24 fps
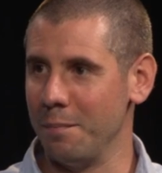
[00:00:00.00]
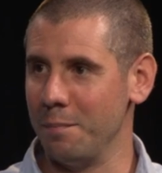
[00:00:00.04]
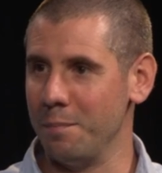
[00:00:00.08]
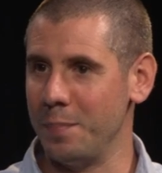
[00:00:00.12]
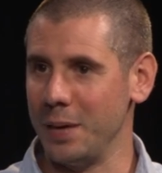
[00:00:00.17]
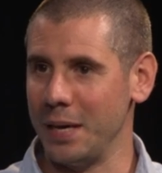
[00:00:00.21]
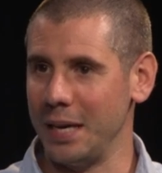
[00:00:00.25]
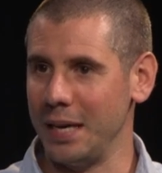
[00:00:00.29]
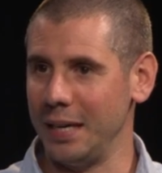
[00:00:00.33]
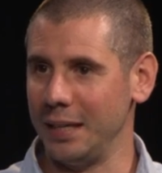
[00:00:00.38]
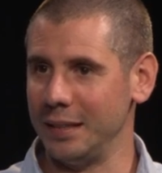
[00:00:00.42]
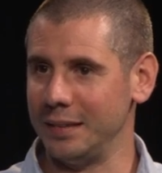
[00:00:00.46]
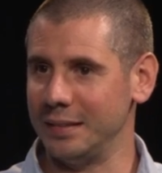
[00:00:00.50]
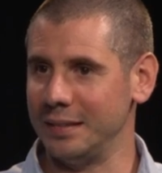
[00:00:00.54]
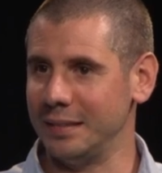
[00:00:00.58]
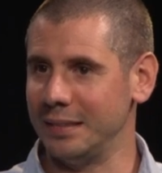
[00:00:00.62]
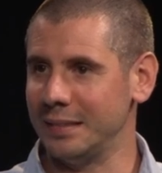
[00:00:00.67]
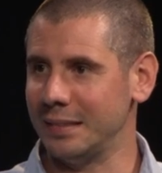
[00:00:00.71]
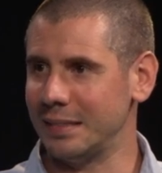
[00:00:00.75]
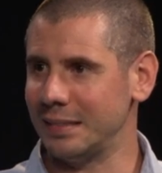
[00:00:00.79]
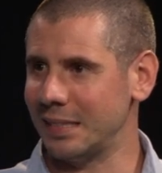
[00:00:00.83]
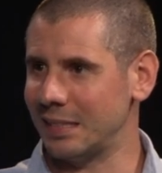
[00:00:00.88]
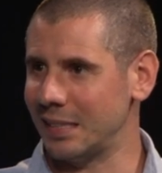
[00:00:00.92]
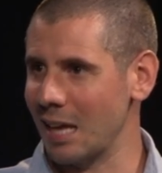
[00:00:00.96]
be
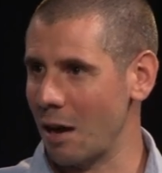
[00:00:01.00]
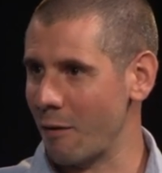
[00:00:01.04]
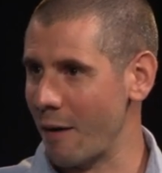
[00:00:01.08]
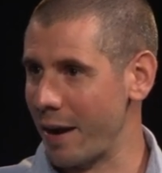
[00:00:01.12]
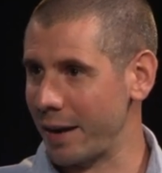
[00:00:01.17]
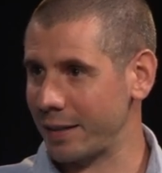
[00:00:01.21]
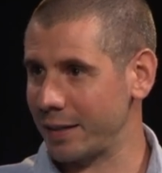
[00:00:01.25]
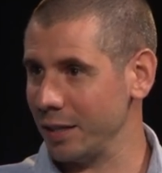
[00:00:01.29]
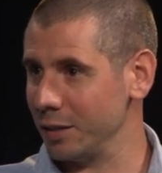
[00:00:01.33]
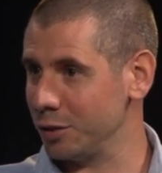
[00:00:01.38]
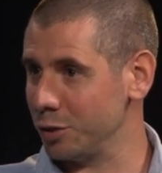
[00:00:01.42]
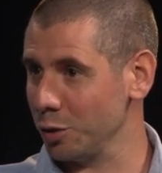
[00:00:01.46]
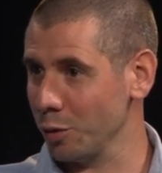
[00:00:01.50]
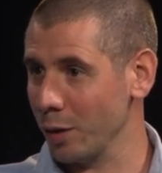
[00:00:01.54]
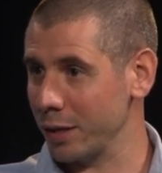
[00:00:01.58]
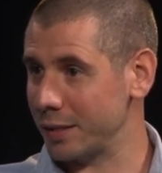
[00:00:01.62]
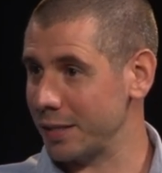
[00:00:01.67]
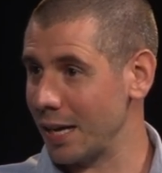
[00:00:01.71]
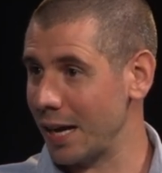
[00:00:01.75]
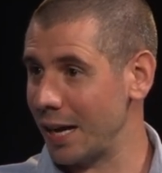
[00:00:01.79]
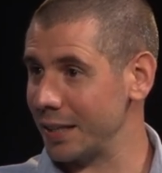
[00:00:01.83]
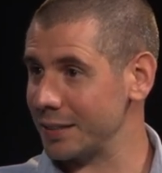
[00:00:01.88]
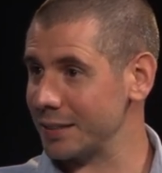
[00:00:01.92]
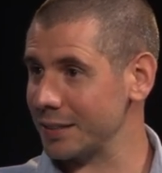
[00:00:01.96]
directed to a
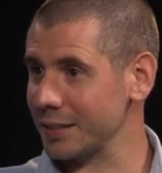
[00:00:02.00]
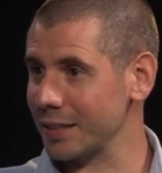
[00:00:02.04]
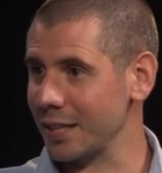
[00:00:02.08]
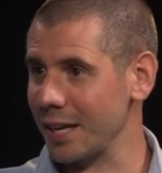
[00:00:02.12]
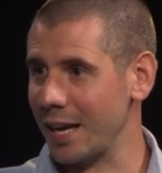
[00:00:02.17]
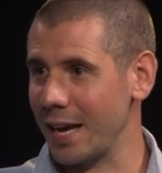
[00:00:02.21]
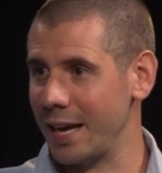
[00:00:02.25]
task,